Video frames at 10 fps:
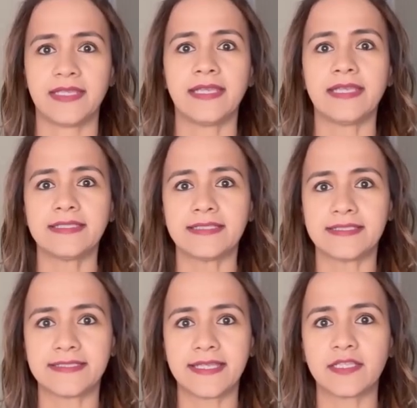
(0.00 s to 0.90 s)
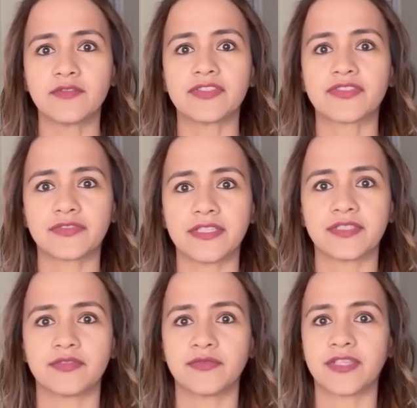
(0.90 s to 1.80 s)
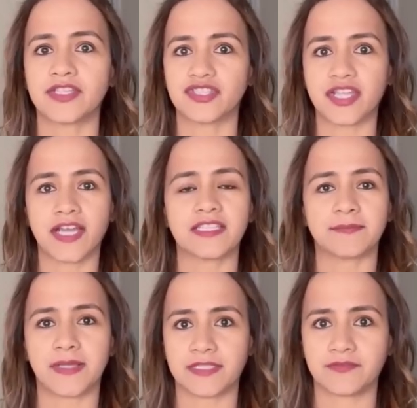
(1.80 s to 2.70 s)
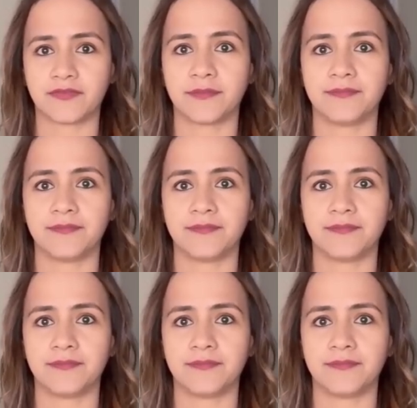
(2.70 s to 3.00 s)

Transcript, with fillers: It'll take you straight to their chat platform.